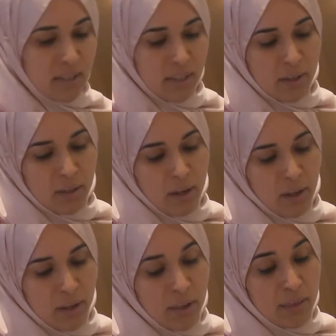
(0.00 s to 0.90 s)

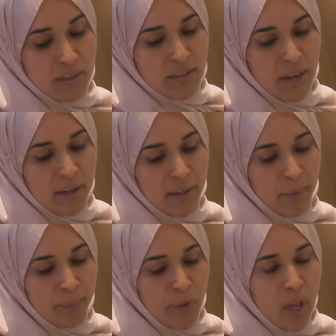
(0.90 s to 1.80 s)
in this area.
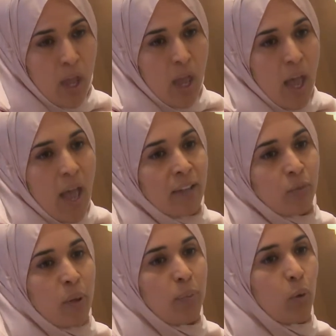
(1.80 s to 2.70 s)
And
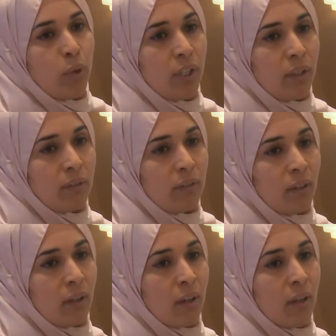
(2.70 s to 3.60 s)
maybe we need
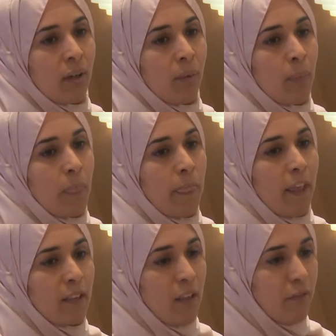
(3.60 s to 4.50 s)
a
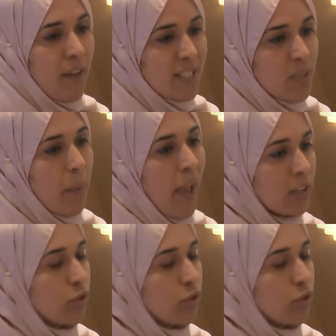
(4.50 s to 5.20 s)
defense pact